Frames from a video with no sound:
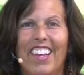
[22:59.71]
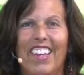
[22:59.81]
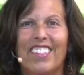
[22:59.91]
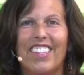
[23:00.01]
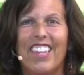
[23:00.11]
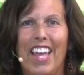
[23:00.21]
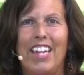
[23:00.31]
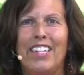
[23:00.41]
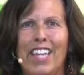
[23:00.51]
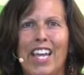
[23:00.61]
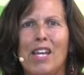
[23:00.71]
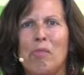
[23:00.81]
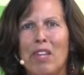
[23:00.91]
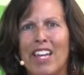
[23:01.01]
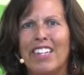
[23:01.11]
That's not the end
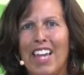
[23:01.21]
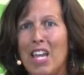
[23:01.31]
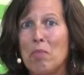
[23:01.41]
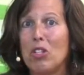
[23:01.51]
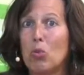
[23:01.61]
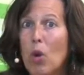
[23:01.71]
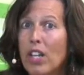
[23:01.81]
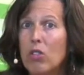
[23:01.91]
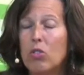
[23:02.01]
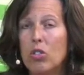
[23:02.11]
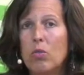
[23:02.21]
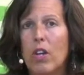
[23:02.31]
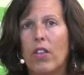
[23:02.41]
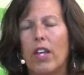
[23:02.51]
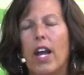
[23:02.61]
game. The end game is, what do you do
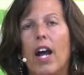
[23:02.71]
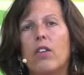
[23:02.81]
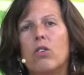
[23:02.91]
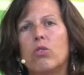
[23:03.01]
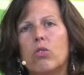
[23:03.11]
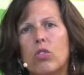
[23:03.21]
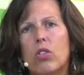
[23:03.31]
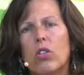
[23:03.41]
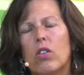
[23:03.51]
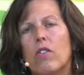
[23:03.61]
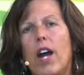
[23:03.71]
with it? How do you serve?